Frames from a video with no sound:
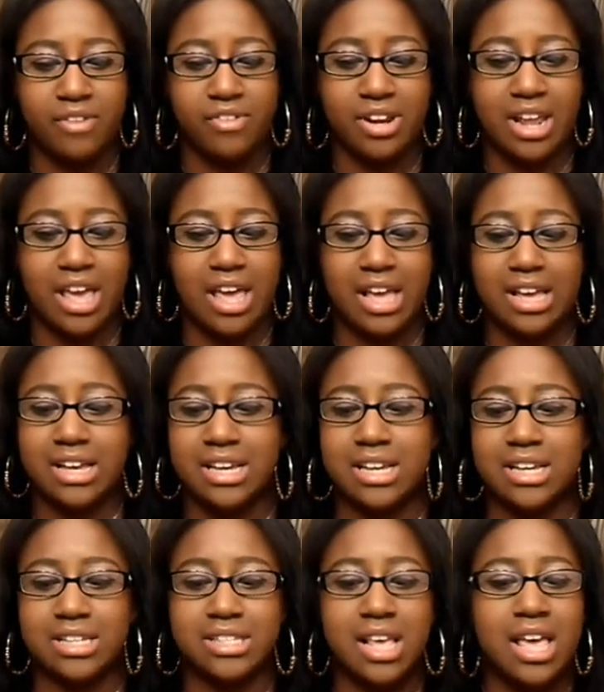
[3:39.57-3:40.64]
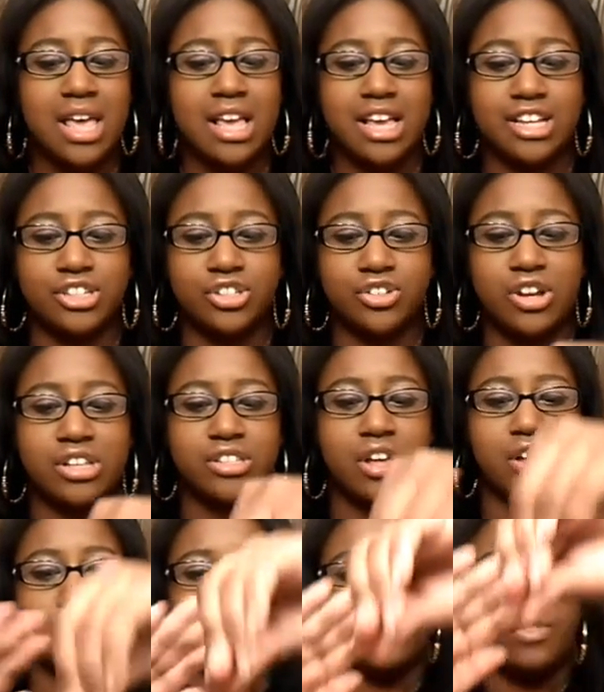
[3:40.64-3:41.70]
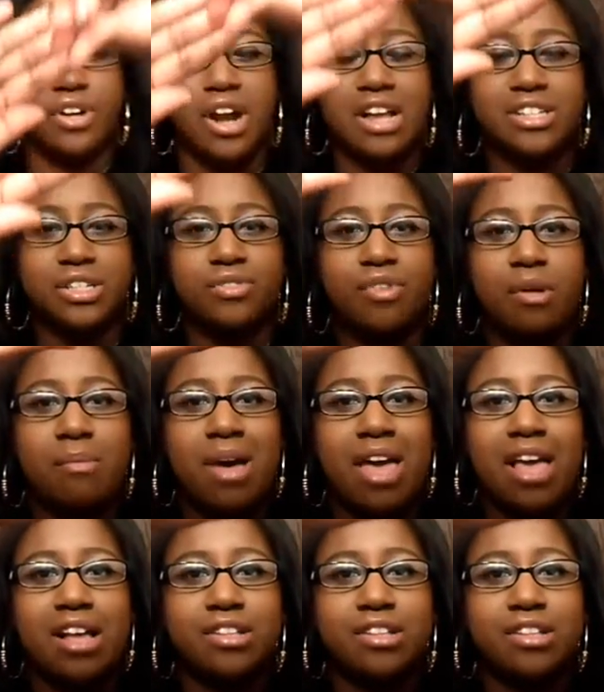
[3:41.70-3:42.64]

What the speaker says: every day because there's strands all over. I just run my